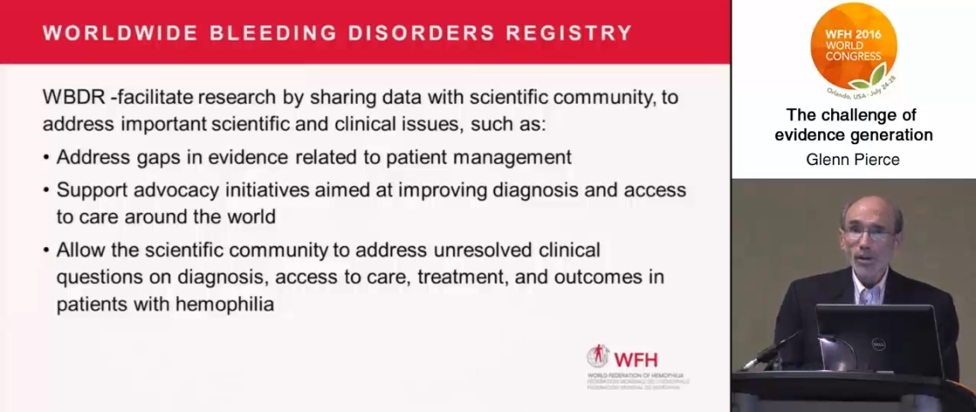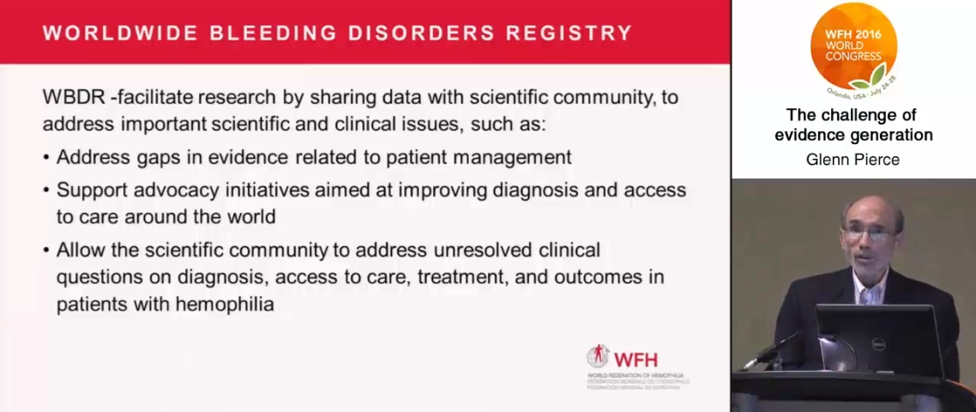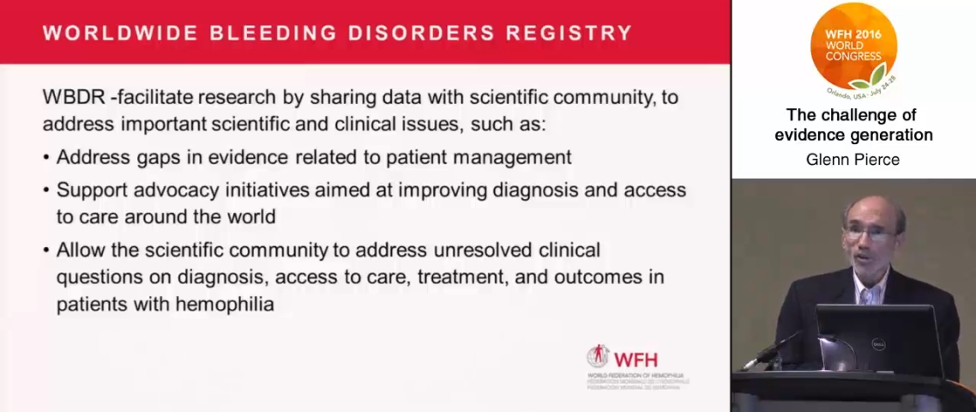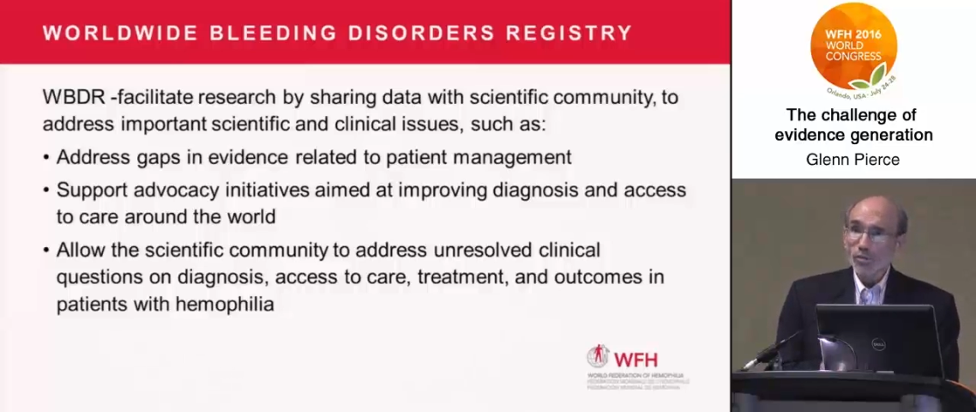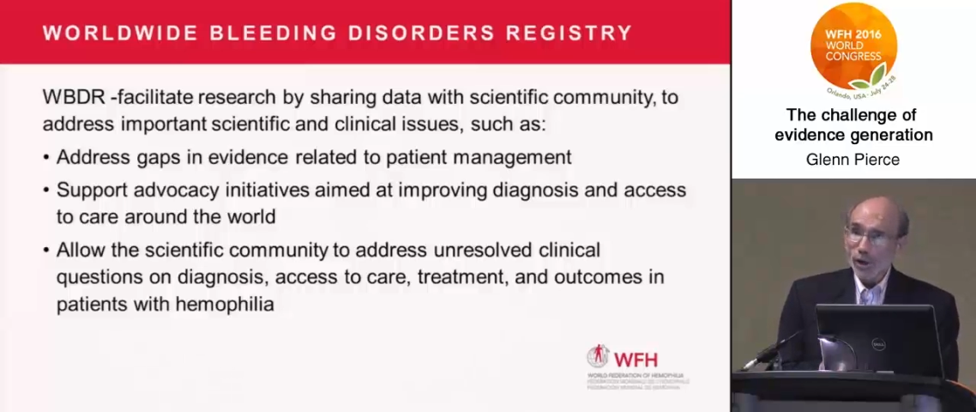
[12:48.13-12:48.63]

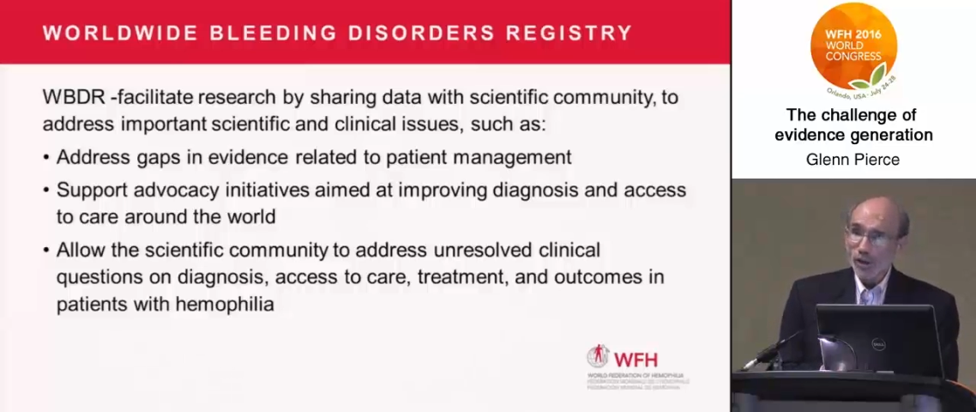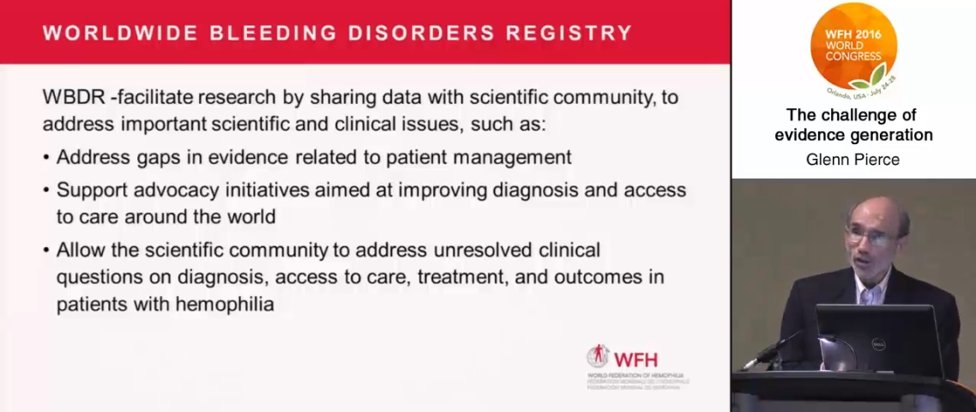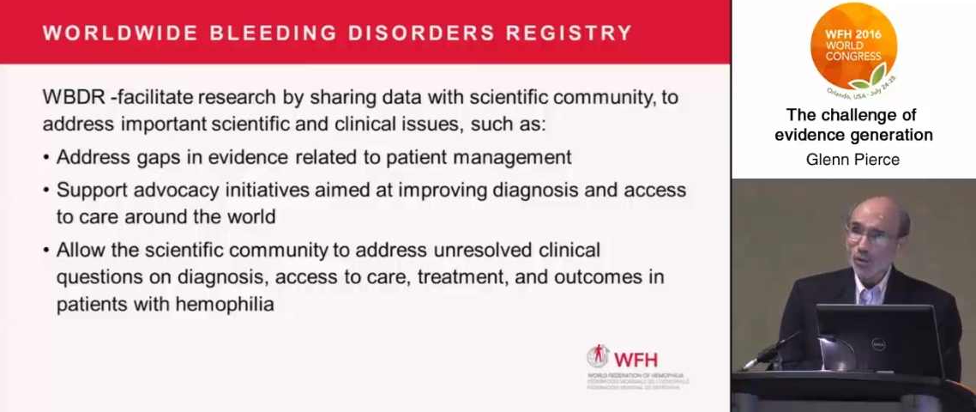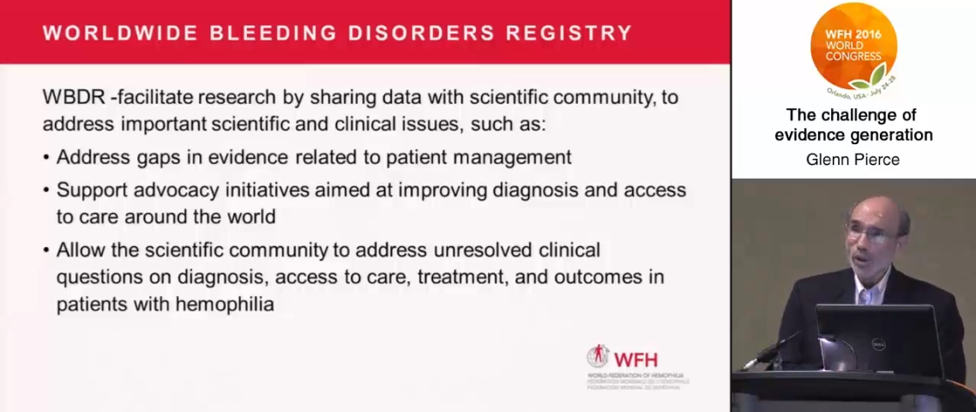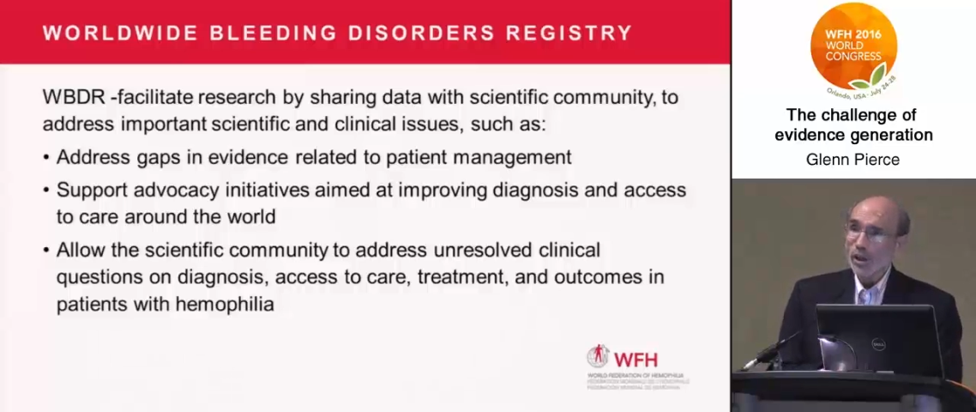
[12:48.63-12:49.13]
This
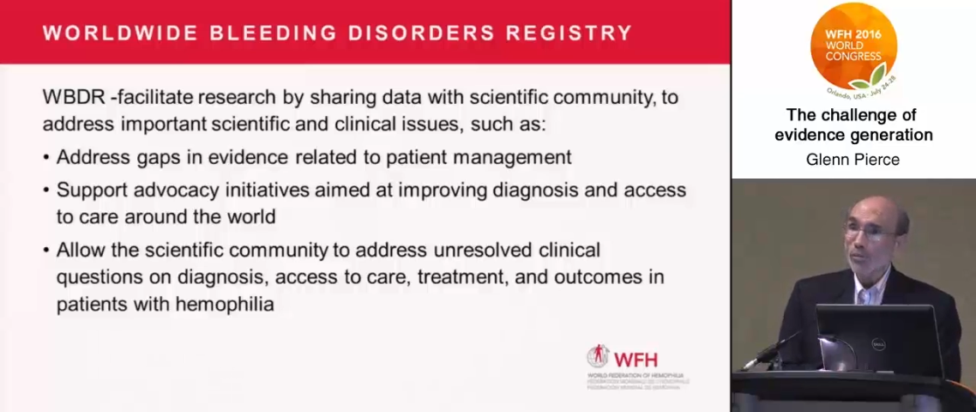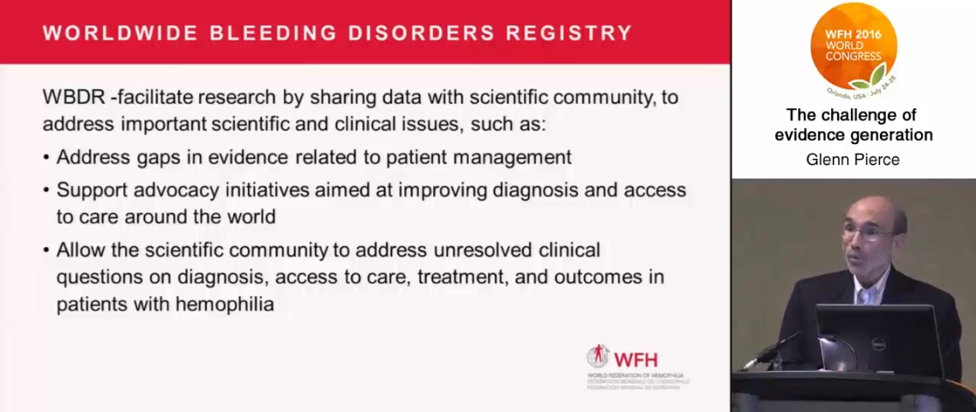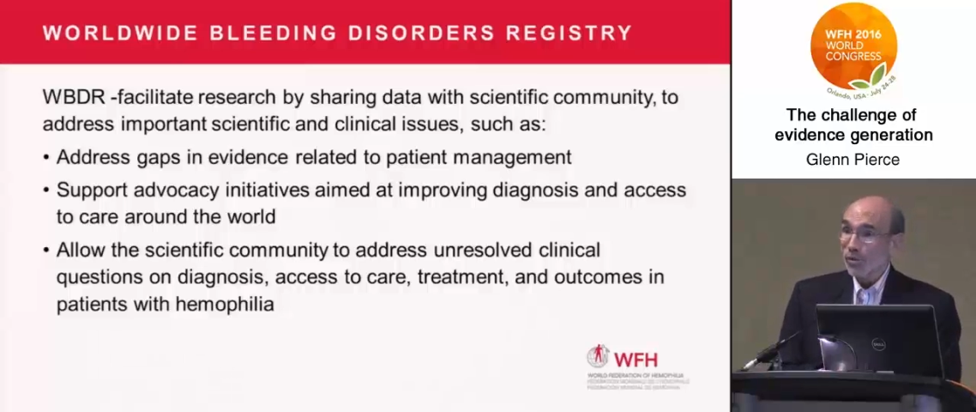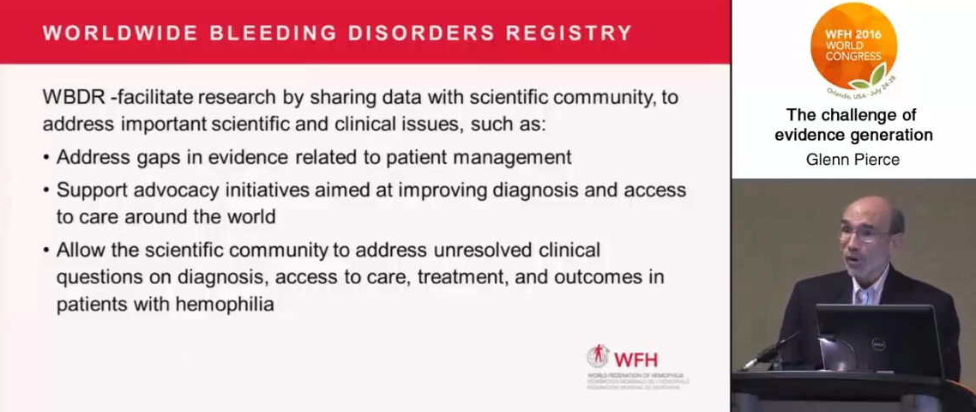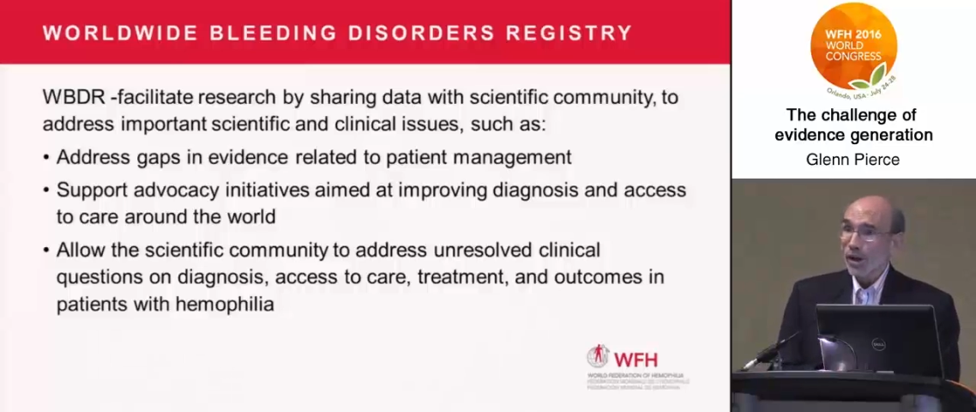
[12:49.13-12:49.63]
registry can
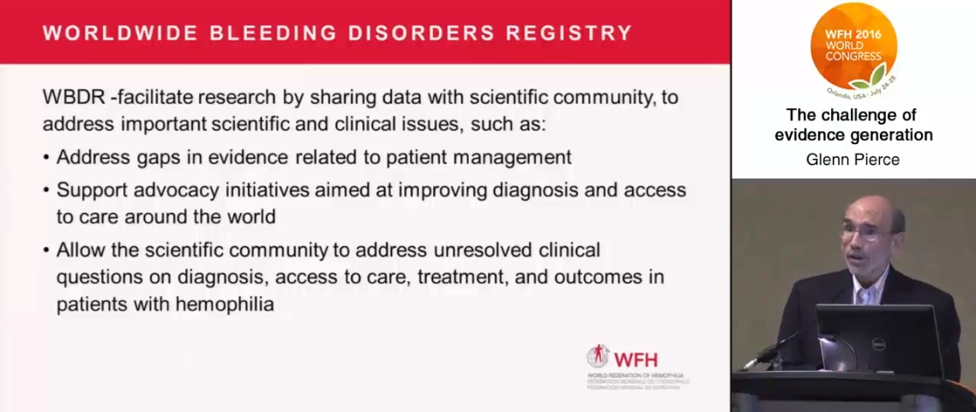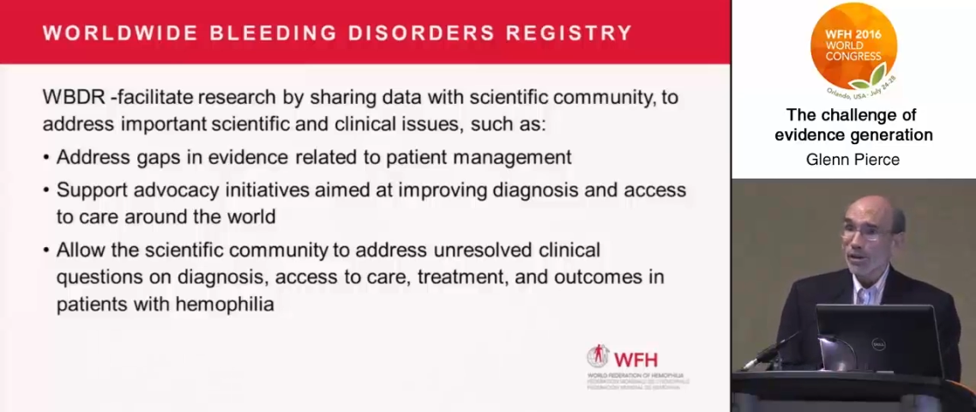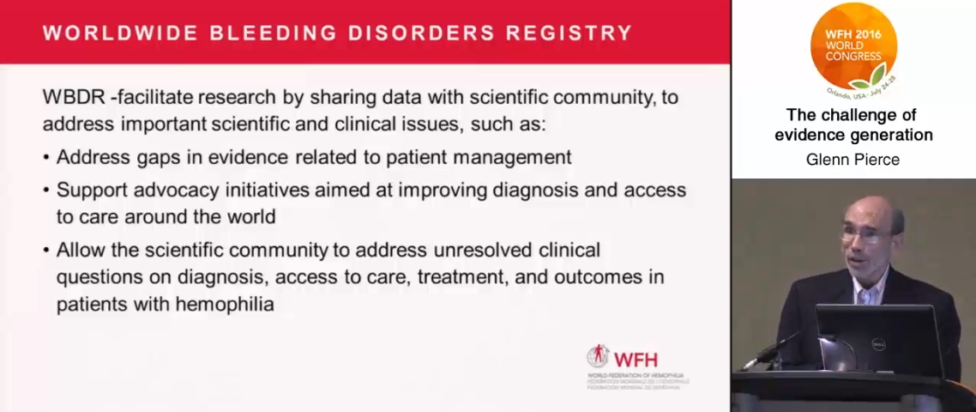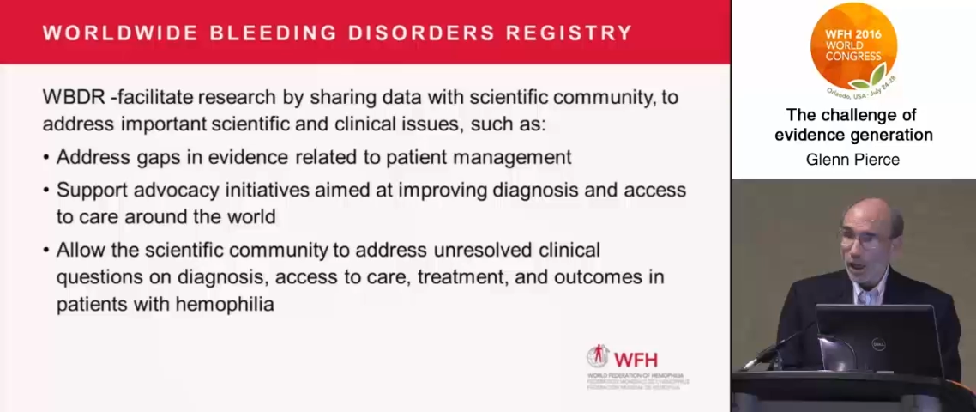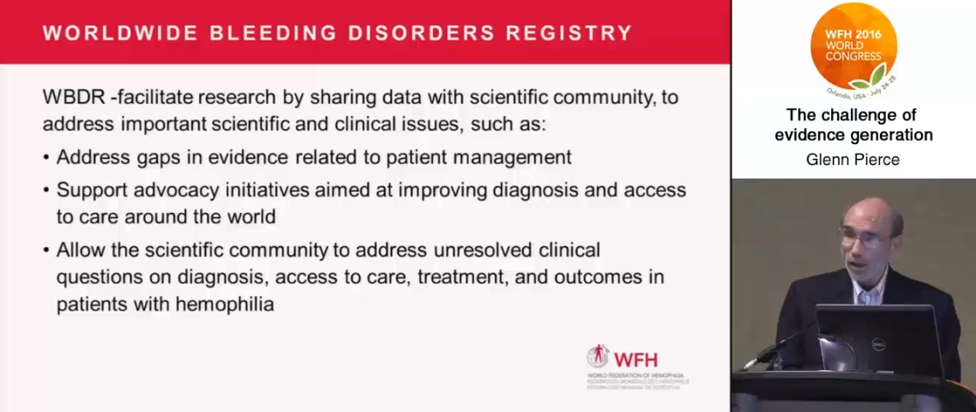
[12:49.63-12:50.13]
provide the
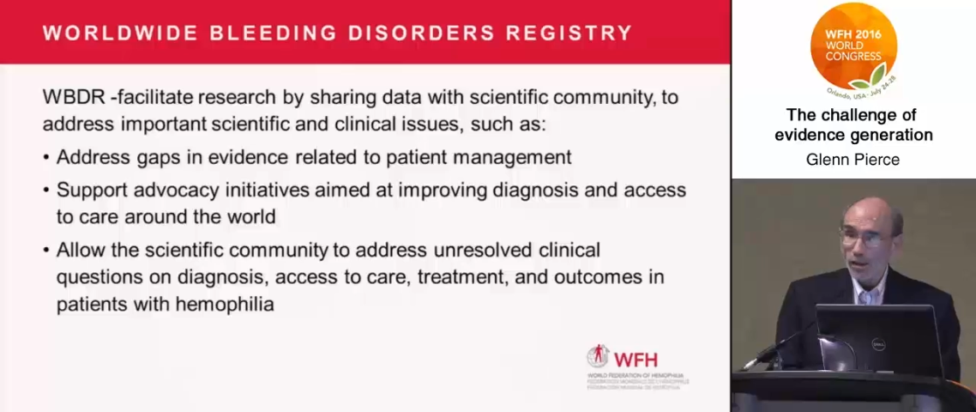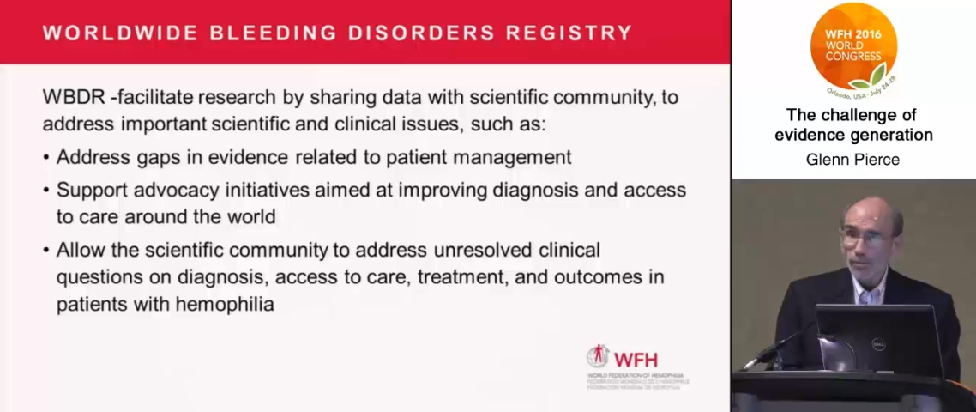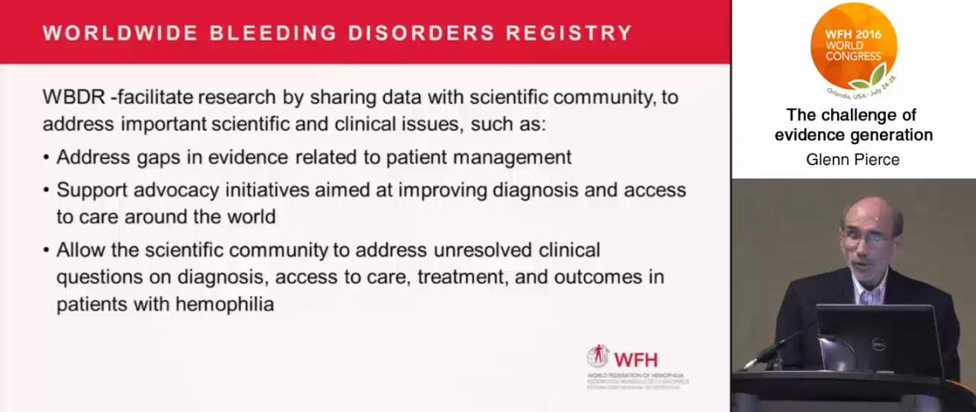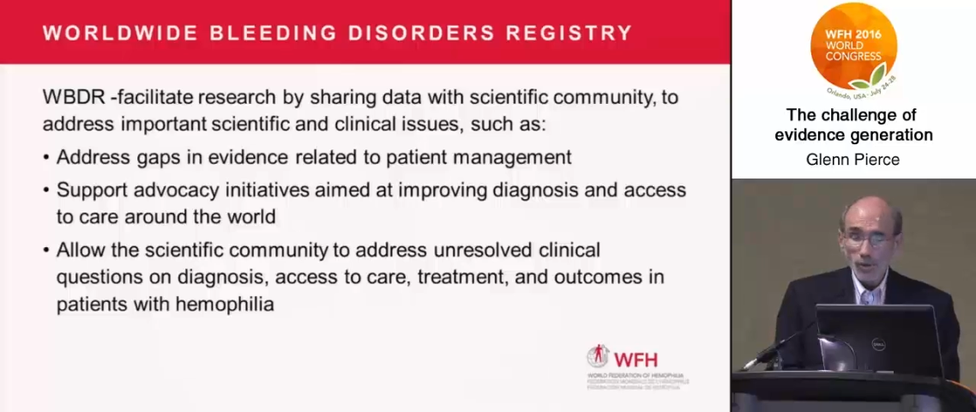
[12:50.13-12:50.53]
data